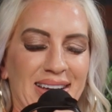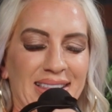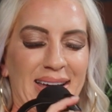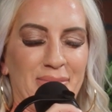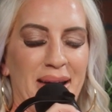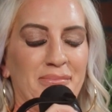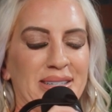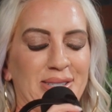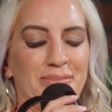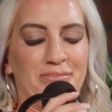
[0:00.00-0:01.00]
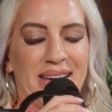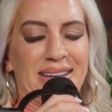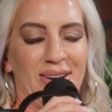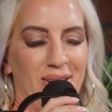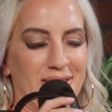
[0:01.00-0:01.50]
I like my ambition big
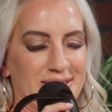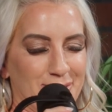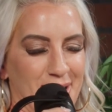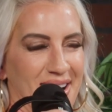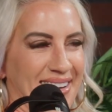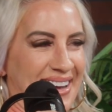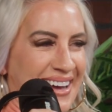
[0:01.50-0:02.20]
and hard as well.